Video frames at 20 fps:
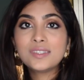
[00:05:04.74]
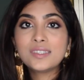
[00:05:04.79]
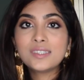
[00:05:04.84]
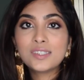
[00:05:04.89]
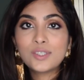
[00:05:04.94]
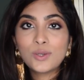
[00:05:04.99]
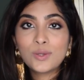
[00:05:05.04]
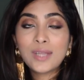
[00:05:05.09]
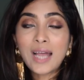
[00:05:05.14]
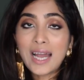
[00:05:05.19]

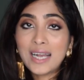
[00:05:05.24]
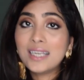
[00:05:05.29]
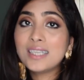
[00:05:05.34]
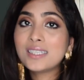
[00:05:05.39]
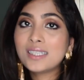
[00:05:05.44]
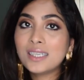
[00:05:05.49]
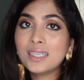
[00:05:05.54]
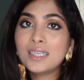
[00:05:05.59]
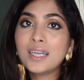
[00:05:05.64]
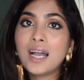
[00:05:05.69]
So that
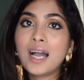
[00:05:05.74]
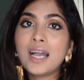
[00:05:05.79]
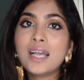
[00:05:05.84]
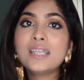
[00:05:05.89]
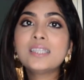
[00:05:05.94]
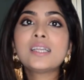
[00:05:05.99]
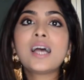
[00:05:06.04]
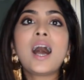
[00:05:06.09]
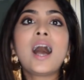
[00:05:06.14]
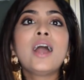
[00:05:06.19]
is it,
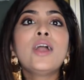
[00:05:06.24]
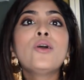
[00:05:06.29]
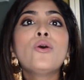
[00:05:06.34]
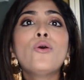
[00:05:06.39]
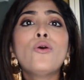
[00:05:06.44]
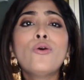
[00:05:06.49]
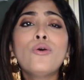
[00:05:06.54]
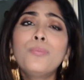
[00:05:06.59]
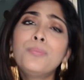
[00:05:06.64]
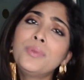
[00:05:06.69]
guys. I
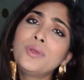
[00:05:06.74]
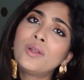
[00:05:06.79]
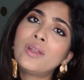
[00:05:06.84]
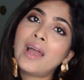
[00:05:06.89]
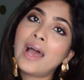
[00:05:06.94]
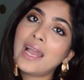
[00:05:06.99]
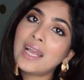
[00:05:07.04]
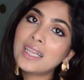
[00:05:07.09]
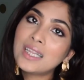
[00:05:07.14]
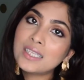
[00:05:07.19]
hope you
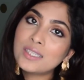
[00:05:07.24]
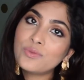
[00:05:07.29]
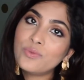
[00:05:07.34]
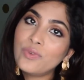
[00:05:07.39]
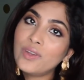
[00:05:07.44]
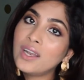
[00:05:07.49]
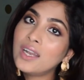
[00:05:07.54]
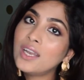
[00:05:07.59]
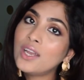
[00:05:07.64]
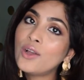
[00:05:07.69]
like this
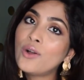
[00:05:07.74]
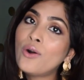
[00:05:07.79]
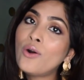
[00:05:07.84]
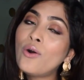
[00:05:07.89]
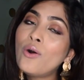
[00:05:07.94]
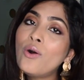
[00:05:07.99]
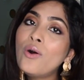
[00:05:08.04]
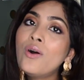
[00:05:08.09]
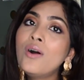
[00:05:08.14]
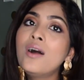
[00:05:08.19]

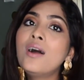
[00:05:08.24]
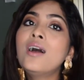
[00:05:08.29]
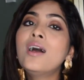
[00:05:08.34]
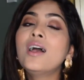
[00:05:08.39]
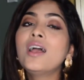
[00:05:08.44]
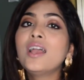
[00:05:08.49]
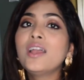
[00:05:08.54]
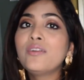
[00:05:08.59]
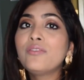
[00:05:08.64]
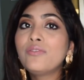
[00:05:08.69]
video.
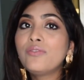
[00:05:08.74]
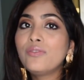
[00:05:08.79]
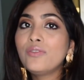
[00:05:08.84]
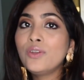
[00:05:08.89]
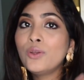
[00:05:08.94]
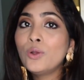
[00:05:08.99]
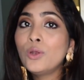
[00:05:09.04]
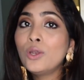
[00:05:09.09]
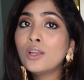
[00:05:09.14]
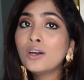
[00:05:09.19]
If
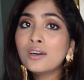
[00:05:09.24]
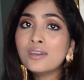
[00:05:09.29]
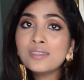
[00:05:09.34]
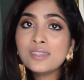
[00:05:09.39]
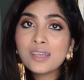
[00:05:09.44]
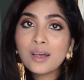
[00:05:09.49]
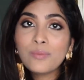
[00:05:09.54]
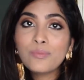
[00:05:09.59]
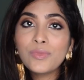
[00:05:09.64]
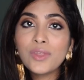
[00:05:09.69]
you learn
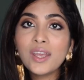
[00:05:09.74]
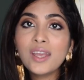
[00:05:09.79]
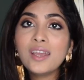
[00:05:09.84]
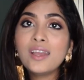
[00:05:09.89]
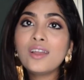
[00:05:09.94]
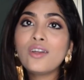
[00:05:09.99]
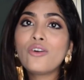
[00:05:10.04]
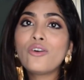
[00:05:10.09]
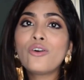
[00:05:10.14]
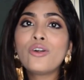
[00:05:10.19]

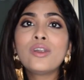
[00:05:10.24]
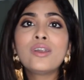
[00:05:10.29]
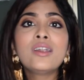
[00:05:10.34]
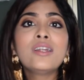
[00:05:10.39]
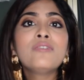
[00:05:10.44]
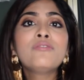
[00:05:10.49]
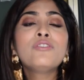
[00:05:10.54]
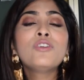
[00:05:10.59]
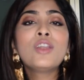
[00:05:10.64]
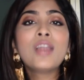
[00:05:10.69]
something or
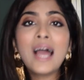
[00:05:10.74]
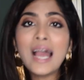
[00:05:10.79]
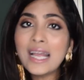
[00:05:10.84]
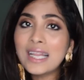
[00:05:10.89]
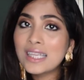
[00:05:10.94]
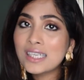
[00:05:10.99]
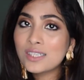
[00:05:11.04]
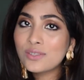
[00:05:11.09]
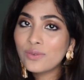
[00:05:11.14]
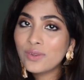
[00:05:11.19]
if you
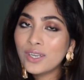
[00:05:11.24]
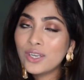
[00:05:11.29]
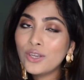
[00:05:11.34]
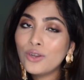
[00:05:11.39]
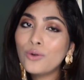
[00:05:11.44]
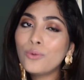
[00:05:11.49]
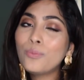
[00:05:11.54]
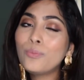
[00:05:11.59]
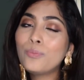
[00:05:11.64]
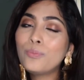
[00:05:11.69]
like this
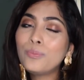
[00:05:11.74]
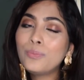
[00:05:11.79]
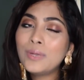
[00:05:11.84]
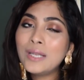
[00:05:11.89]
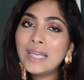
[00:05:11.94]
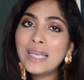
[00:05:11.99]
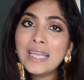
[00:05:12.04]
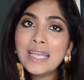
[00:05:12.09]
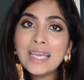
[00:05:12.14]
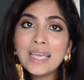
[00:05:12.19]
video,
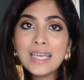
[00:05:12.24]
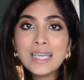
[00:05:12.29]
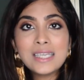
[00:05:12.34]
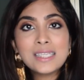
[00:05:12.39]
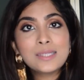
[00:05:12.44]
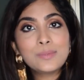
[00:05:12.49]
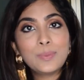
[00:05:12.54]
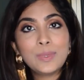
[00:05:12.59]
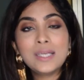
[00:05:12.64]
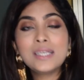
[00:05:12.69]

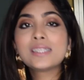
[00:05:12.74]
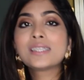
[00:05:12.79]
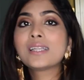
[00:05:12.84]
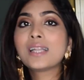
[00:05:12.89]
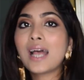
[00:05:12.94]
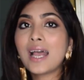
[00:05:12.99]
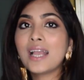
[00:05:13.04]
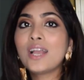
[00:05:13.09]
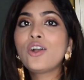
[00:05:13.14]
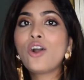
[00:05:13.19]
please
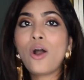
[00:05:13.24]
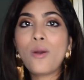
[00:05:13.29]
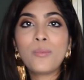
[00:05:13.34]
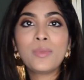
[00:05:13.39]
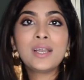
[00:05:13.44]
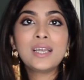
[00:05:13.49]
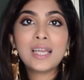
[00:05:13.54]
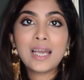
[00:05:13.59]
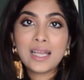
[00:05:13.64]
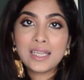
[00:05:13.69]
like,
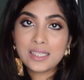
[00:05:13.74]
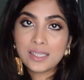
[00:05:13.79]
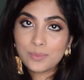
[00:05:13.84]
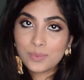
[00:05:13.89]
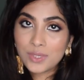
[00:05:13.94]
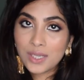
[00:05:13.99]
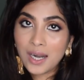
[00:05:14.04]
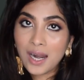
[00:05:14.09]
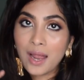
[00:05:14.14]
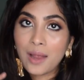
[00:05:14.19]
comment and
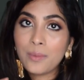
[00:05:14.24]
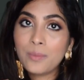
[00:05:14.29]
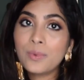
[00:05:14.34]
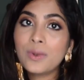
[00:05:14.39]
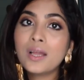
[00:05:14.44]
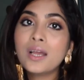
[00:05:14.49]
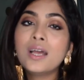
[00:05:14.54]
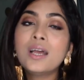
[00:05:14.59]
subscribe